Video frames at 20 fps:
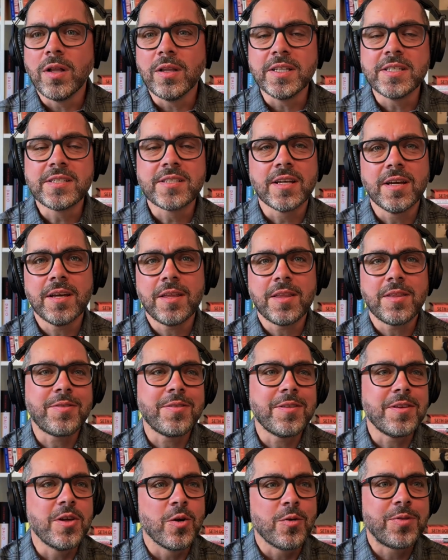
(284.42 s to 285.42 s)
Lisa,
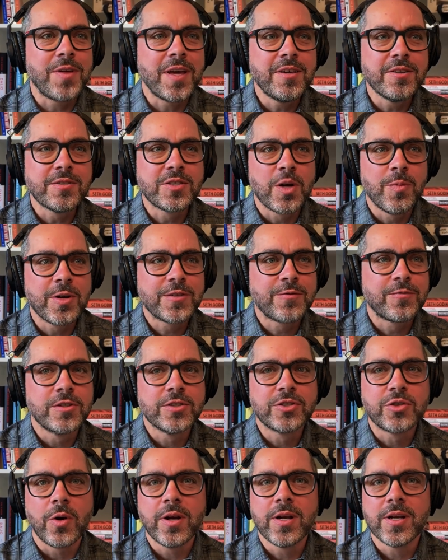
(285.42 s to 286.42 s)
thank you so much for
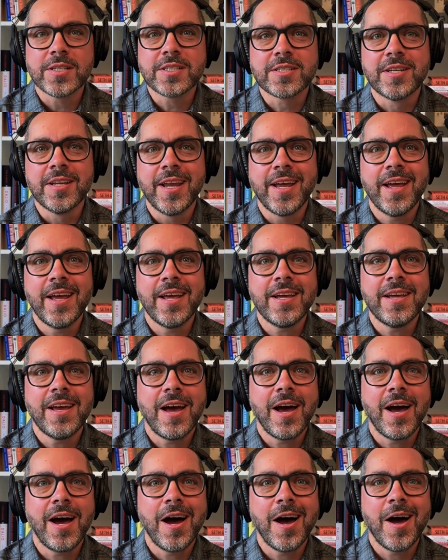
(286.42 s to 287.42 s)
joining us today.
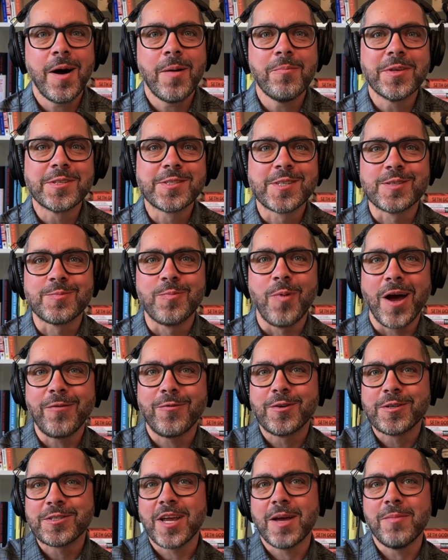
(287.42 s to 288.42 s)
This is my
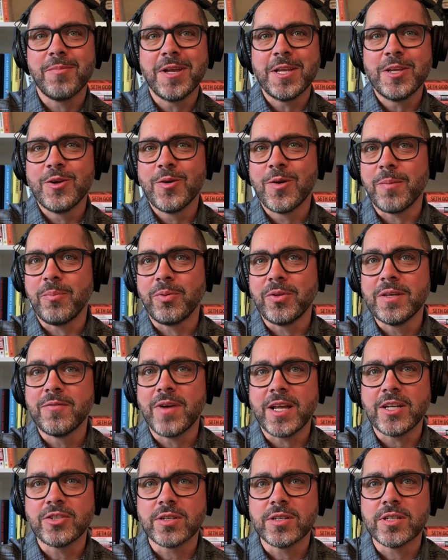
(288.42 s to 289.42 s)
first time meeting you, and I believe,
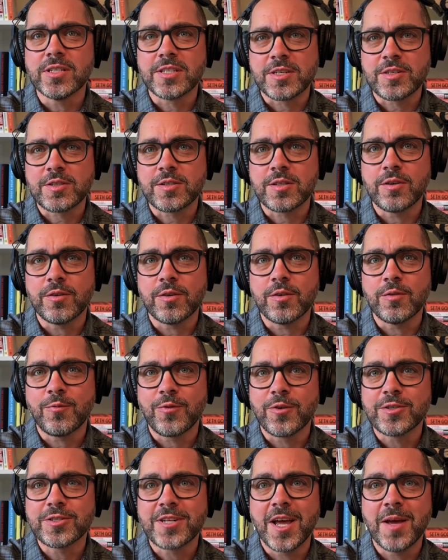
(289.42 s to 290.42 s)
Adrian, is this your
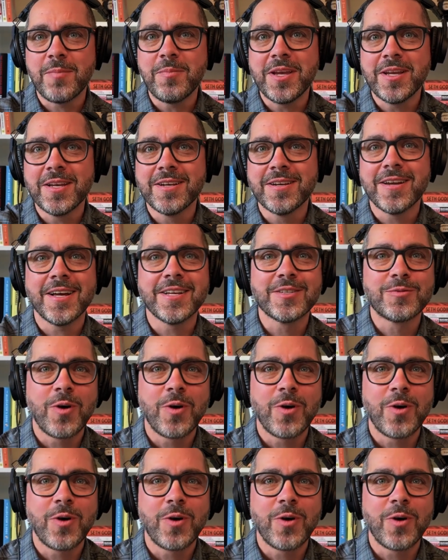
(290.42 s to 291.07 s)
first time meeting as